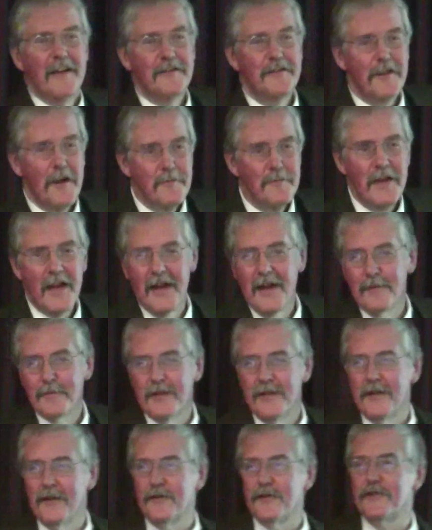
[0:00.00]
Someday
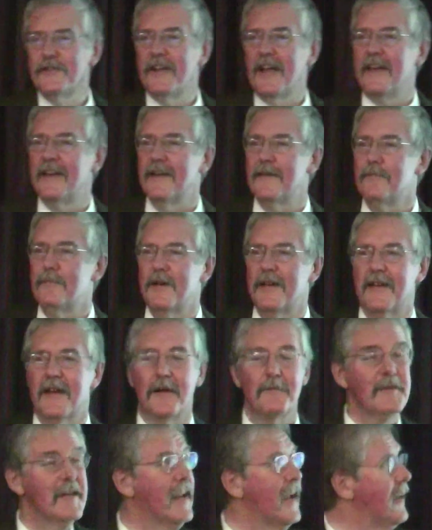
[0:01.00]
I'm going to understand it, but
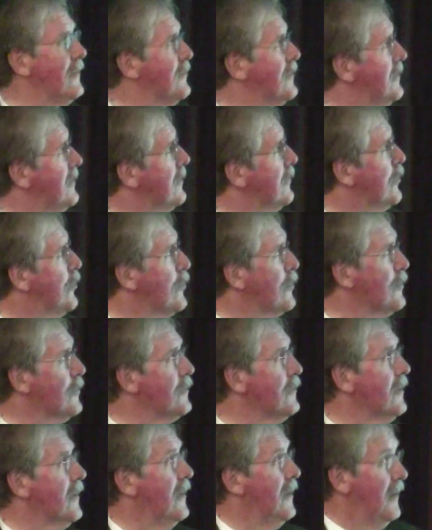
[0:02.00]
I'm going to have to
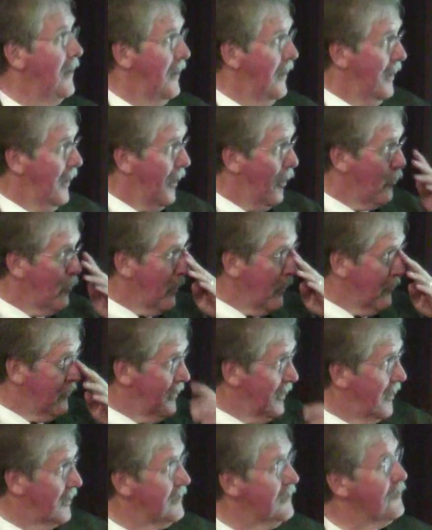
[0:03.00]
corner a real
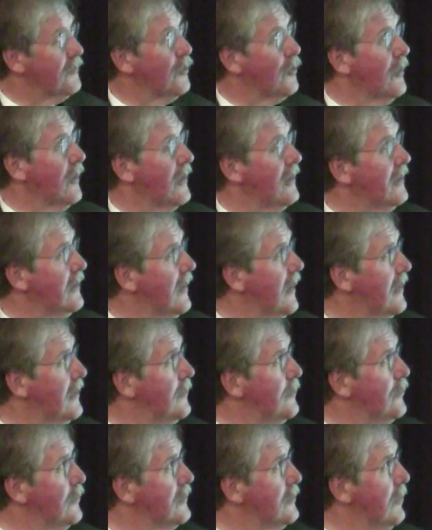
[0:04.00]
philosopher and get
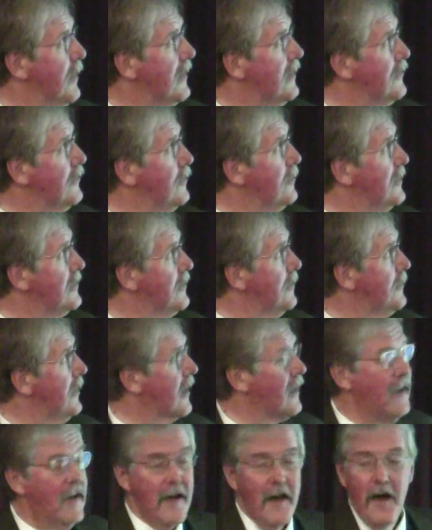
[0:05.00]
them to explain it to me
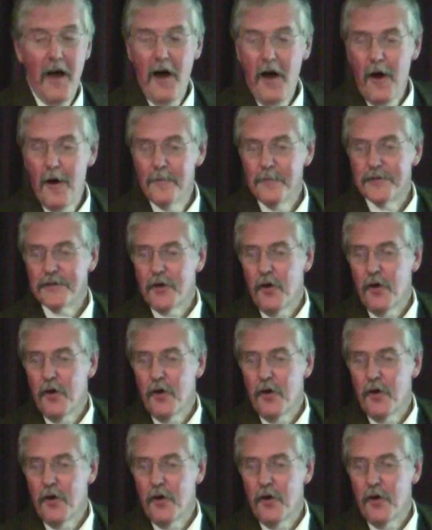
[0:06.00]
someday.